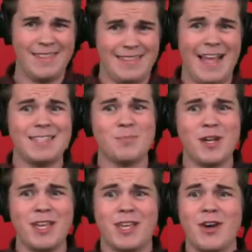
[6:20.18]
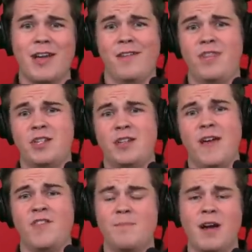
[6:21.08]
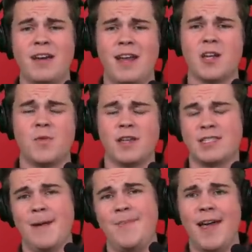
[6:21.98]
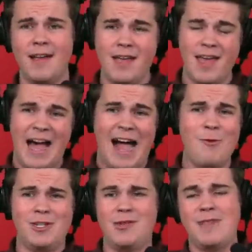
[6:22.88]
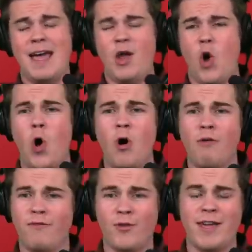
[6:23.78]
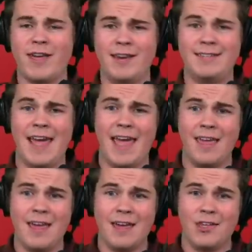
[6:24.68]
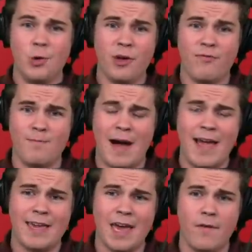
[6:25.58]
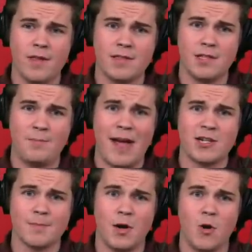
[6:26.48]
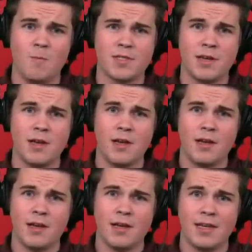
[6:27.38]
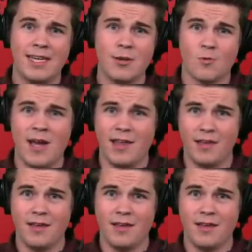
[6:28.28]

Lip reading: that's pretty good. If the Buccaneers would accept that, I would do that all freaking day. You give Mike Evans to Patrick Mahomes, get ready.